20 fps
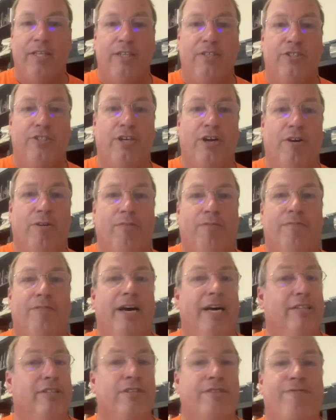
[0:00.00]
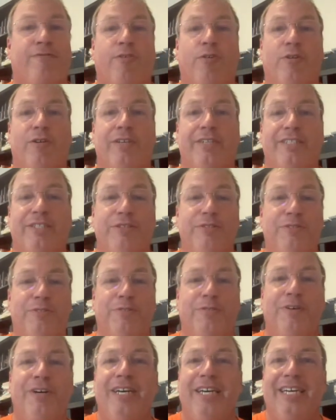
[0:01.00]
So I look forward
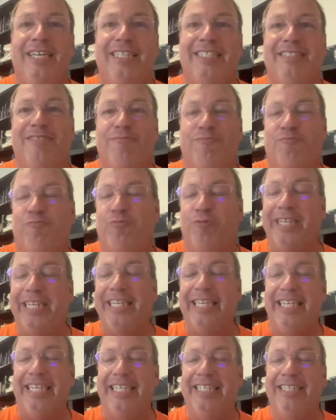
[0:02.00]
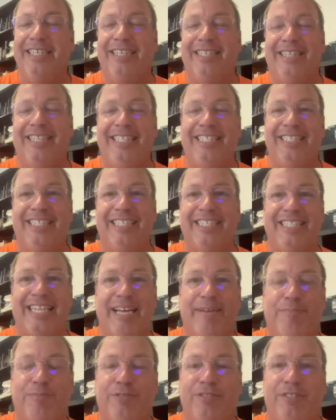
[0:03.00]
to reading these
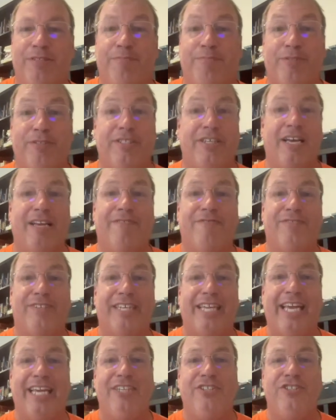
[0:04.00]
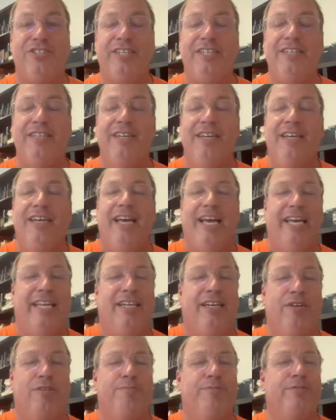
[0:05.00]
examples of personification, and
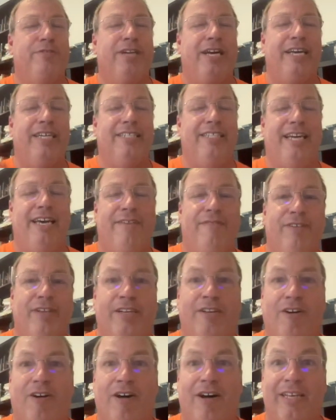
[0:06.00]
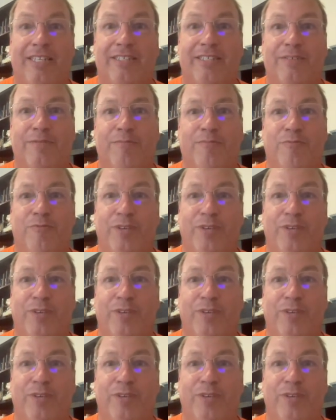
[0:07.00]
I hope you guys have an awesome